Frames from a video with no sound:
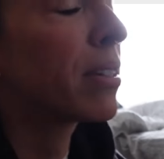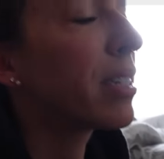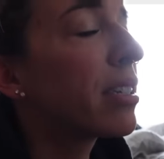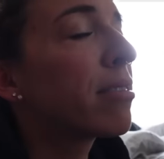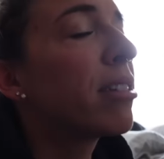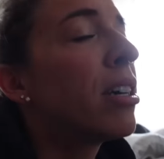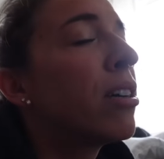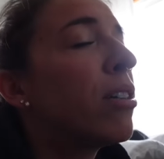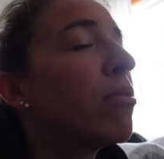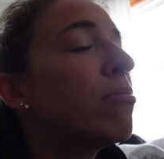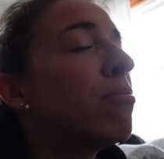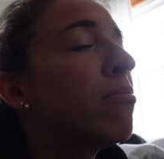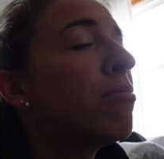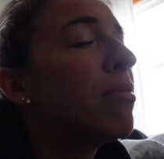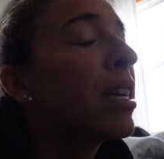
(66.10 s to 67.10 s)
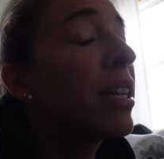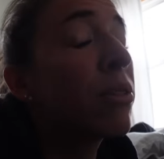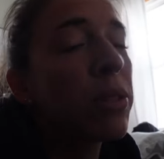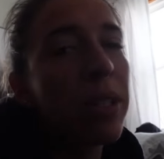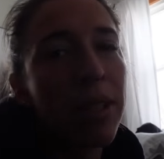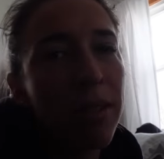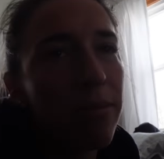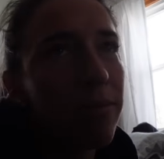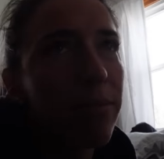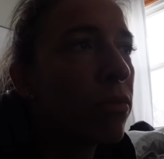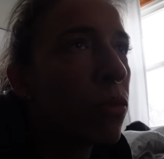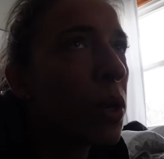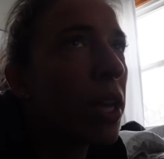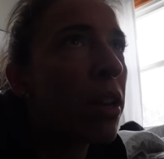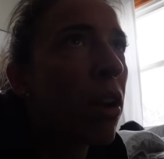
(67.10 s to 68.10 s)
I was like, oh, it was,
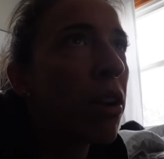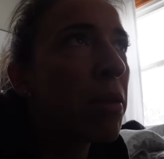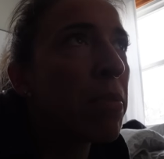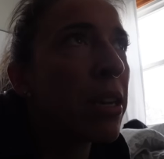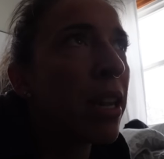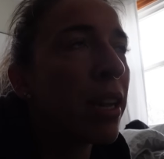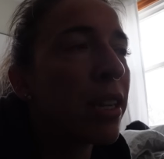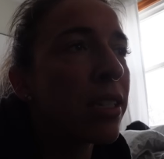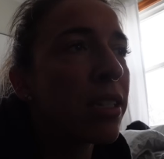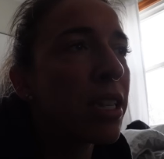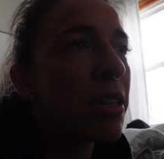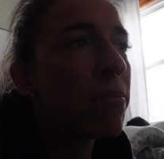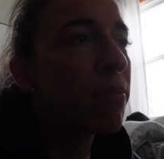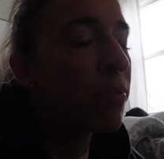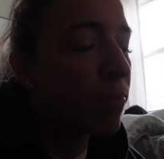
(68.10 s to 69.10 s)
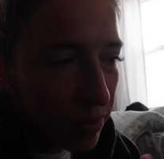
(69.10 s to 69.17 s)
we had already been like asleep.